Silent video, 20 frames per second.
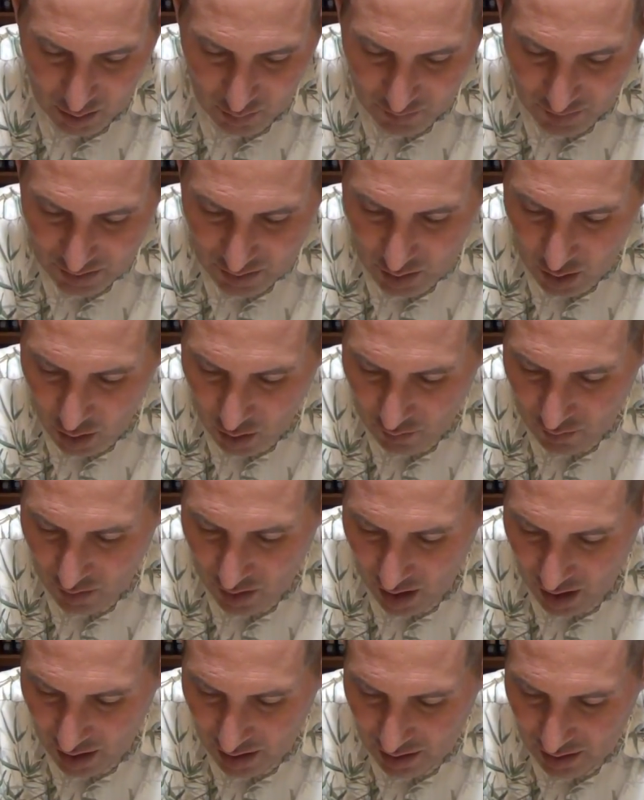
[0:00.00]
V'tov
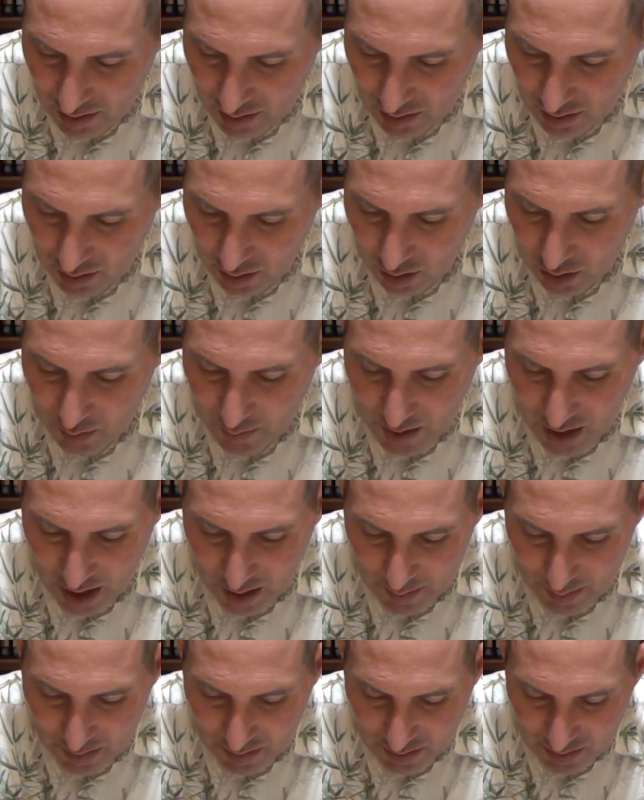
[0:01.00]
lach l'olam
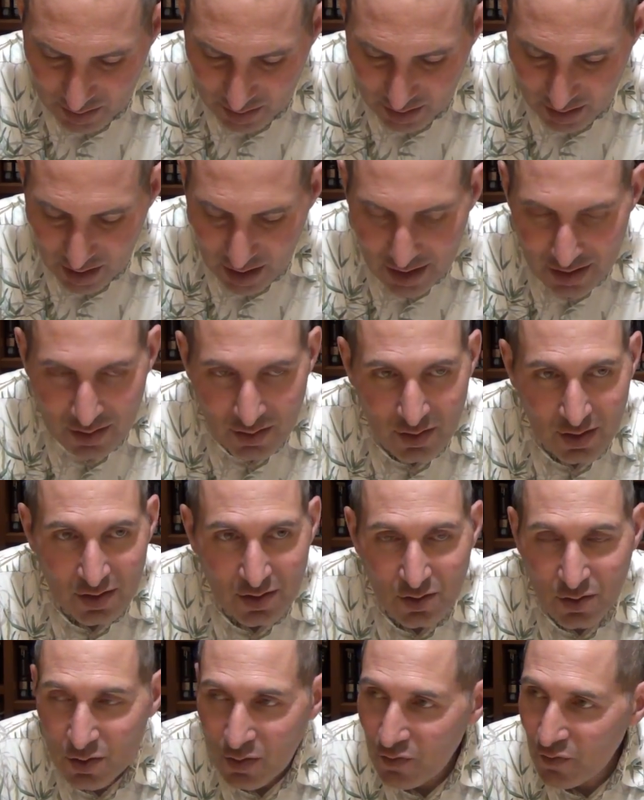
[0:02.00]
haba. And
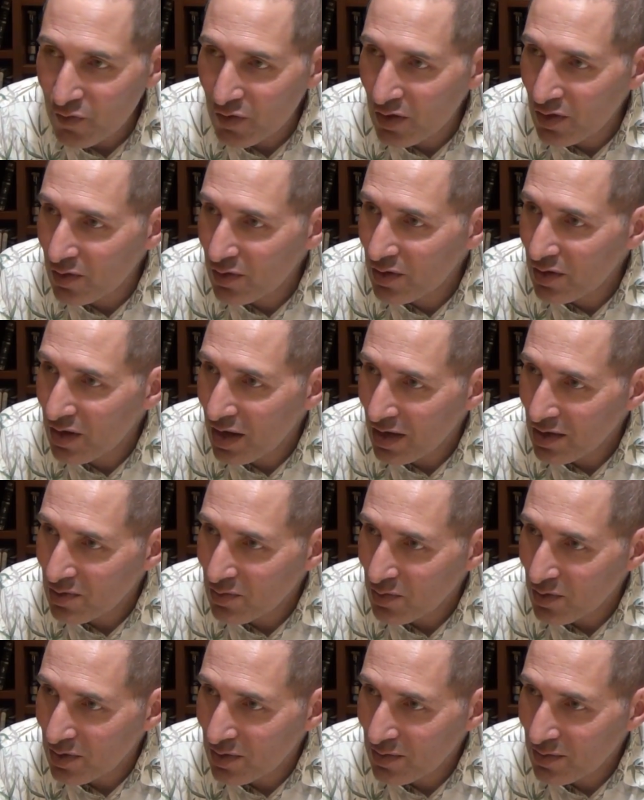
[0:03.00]
it's good for you in the
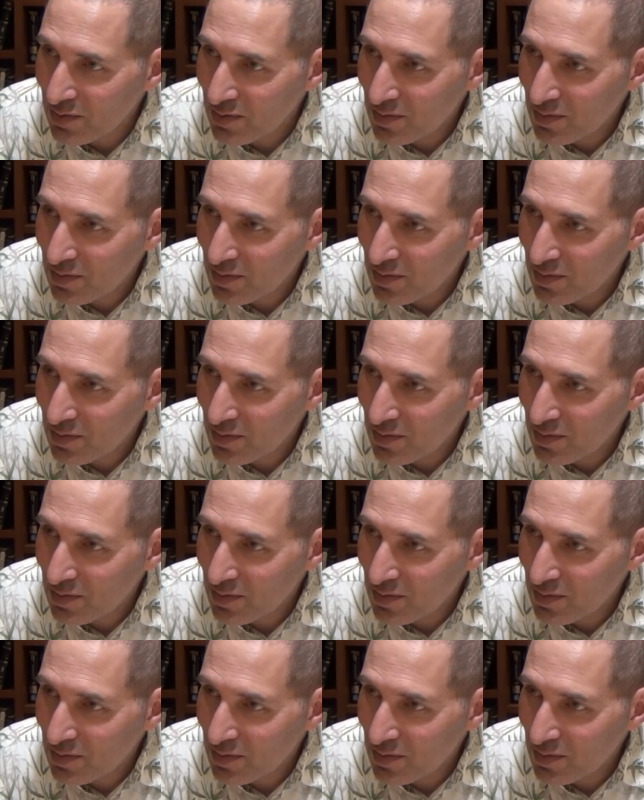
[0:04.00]
next world.